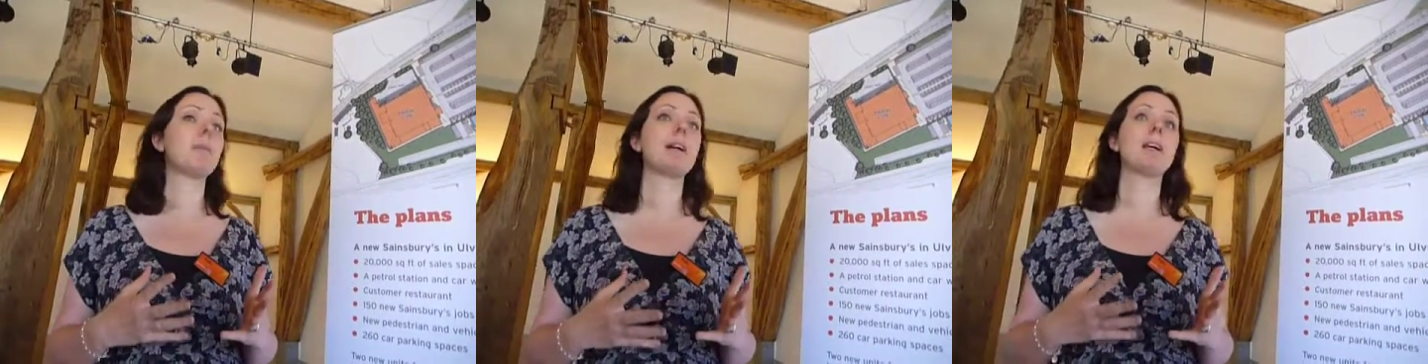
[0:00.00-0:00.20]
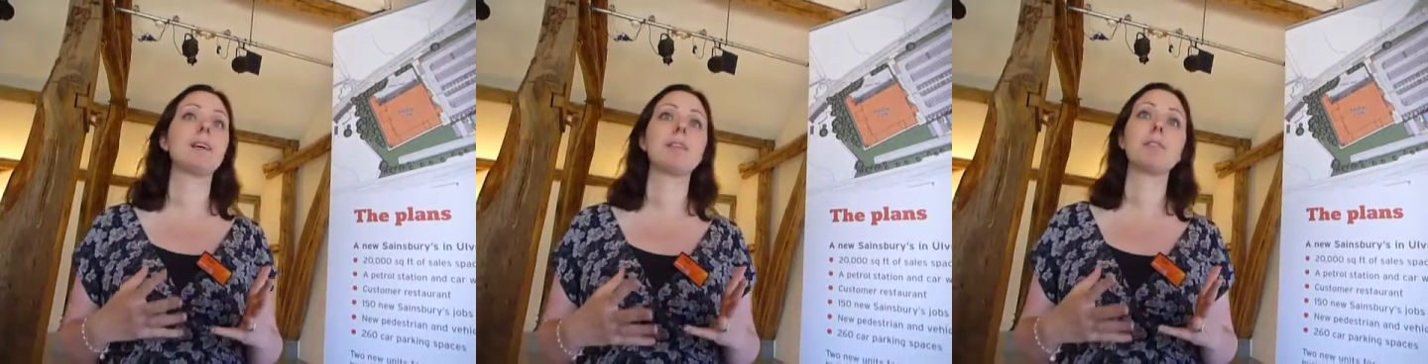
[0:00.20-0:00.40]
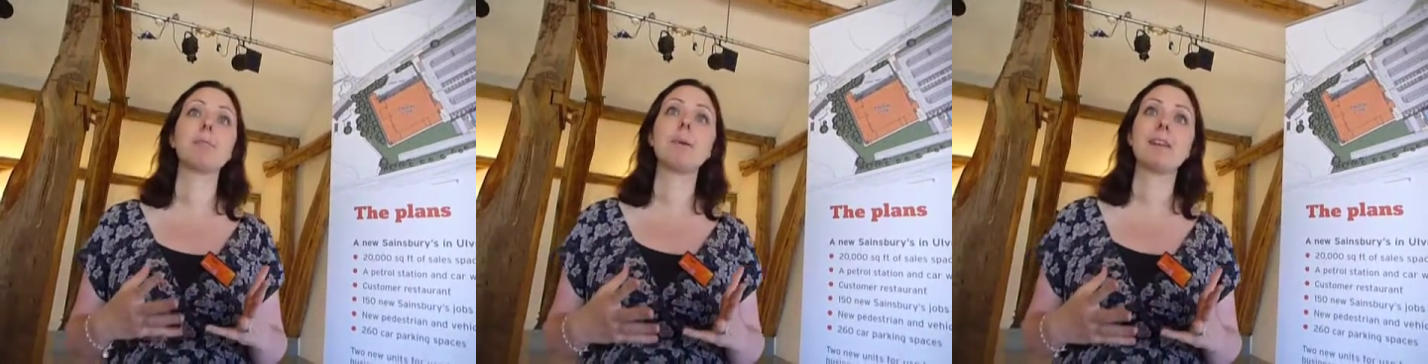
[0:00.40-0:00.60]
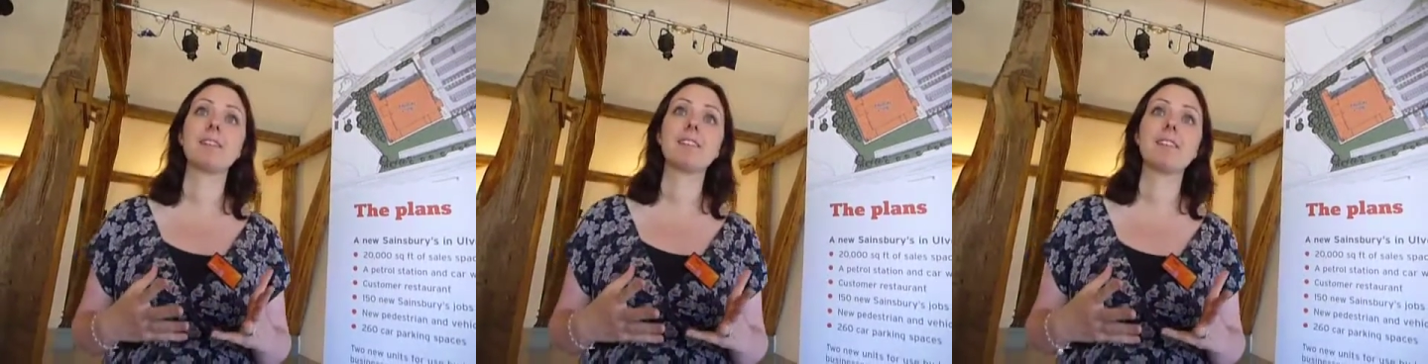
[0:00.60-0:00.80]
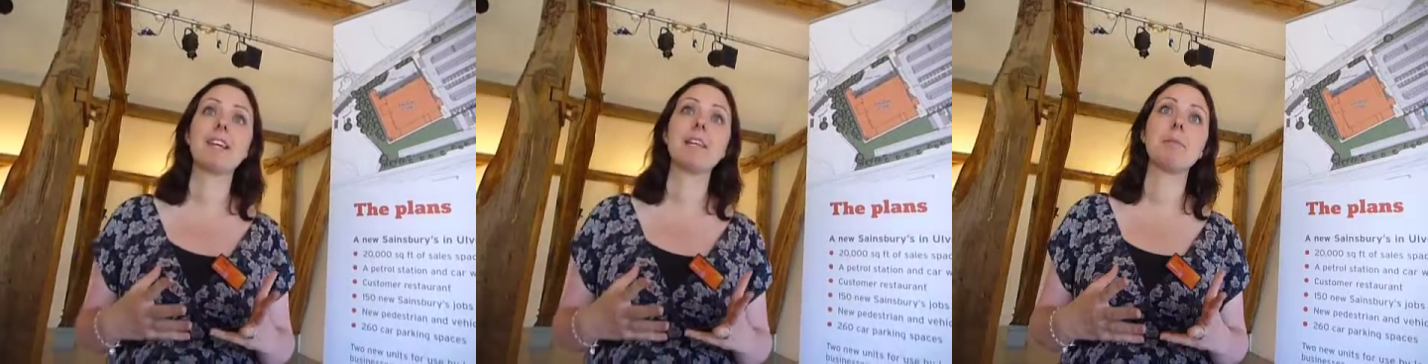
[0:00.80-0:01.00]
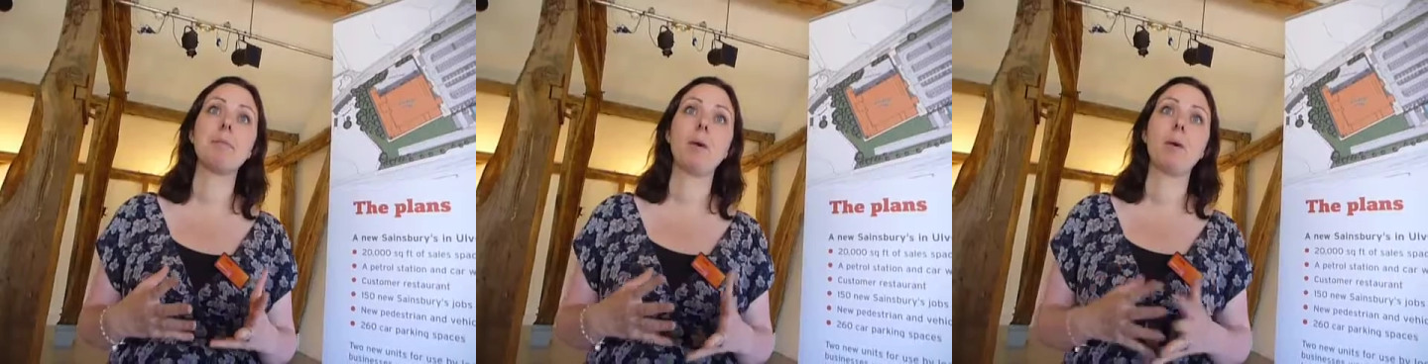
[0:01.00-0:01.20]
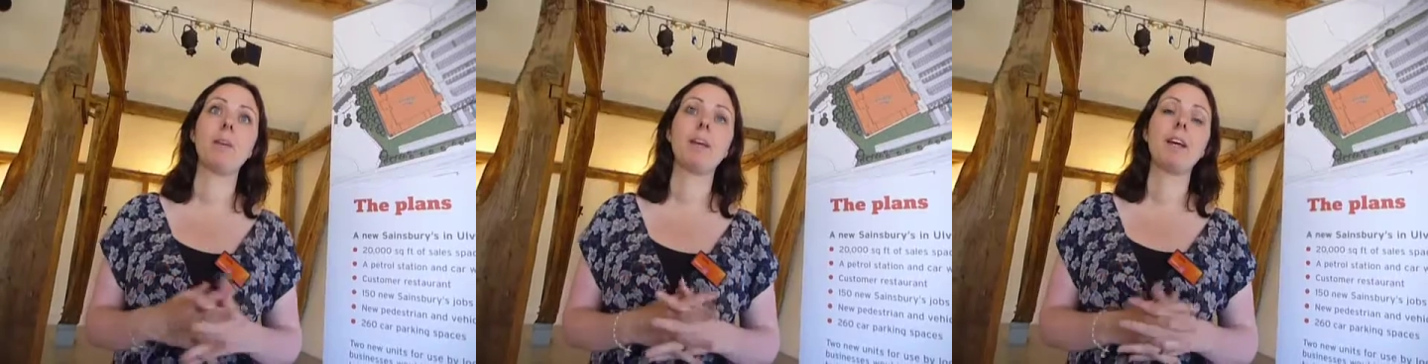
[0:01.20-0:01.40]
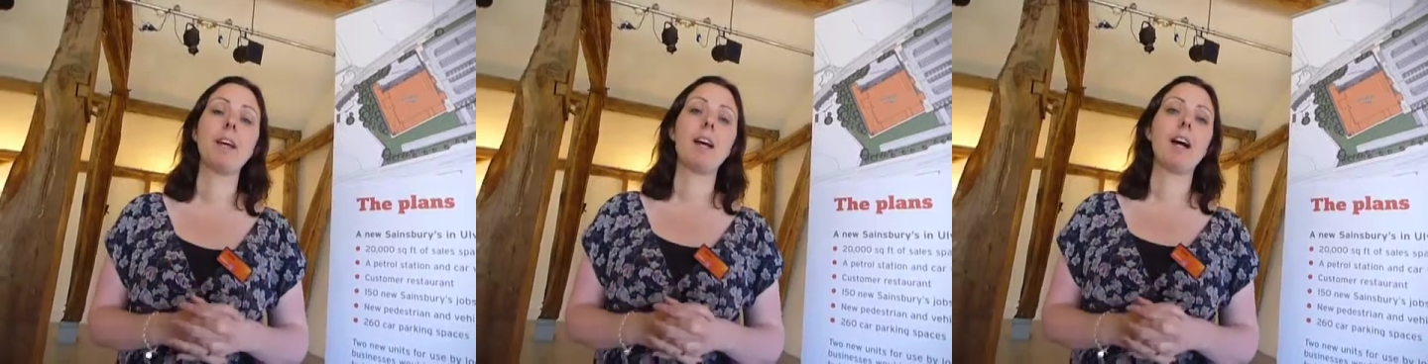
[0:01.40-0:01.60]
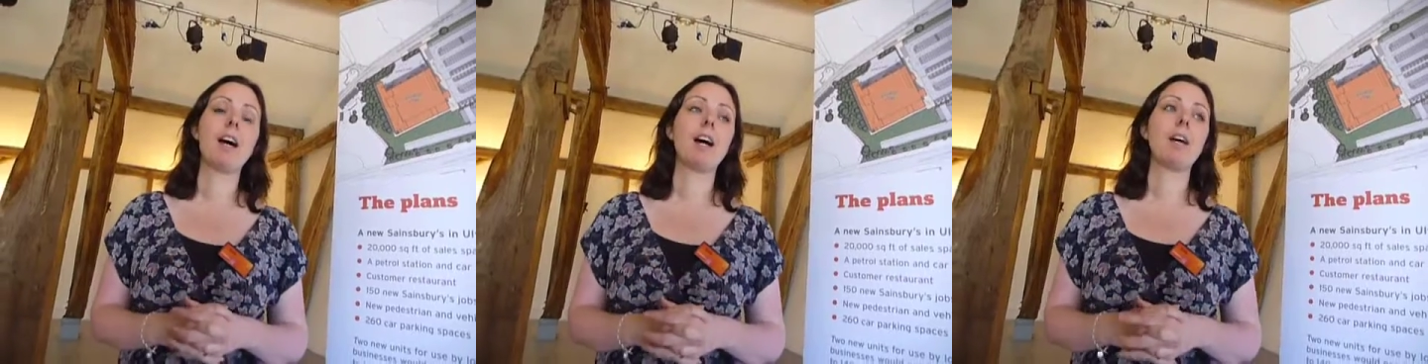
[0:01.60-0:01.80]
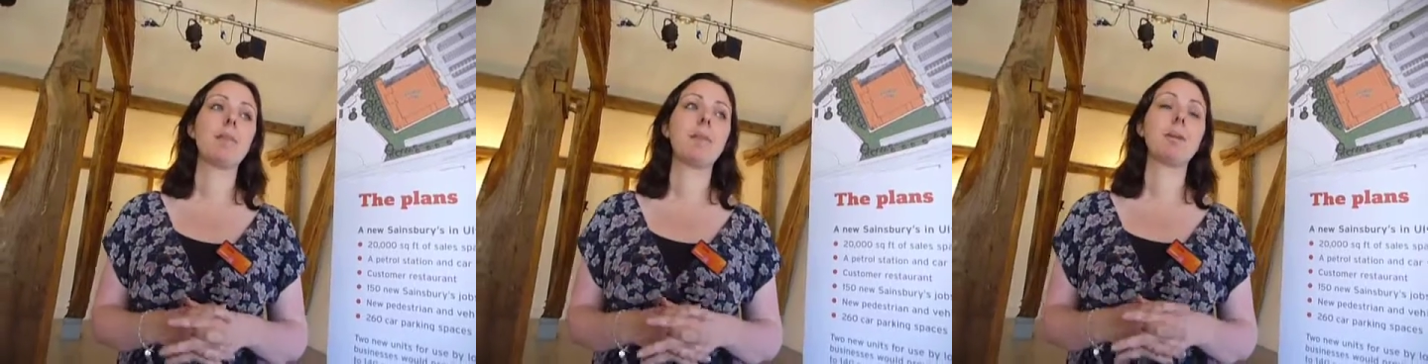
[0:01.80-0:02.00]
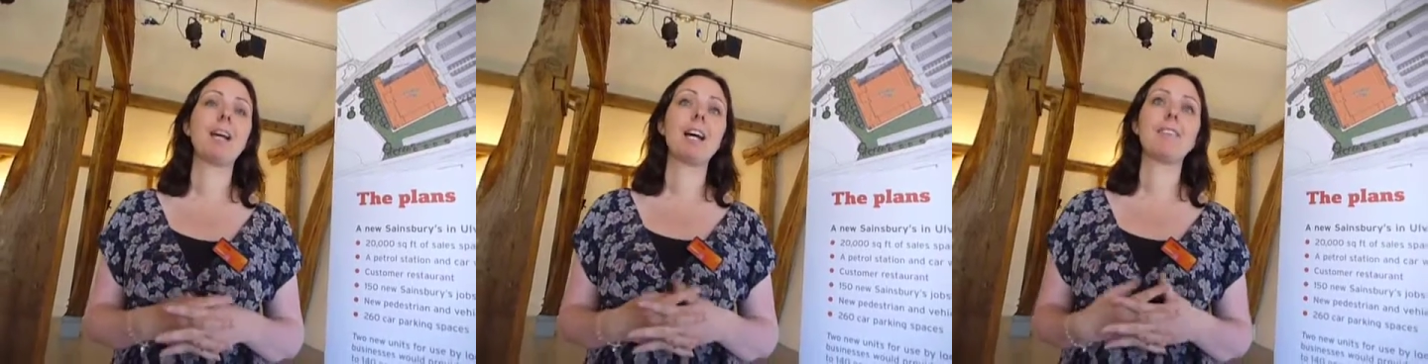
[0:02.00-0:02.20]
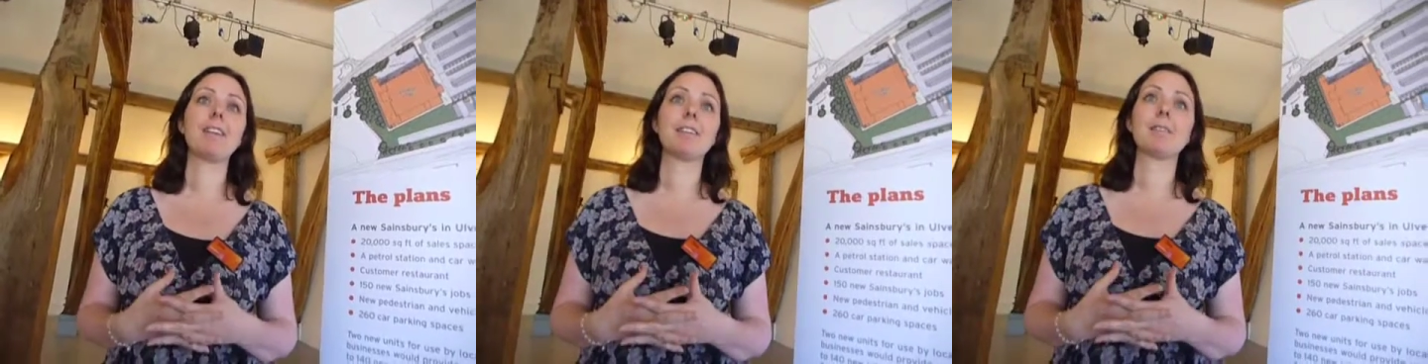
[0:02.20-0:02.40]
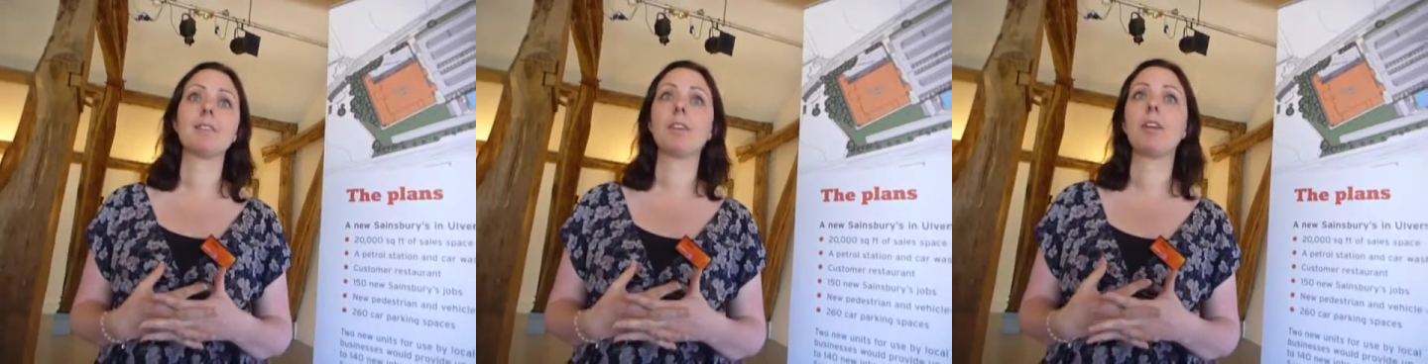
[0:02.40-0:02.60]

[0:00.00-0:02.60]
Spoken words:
make a good scheme on, and we have had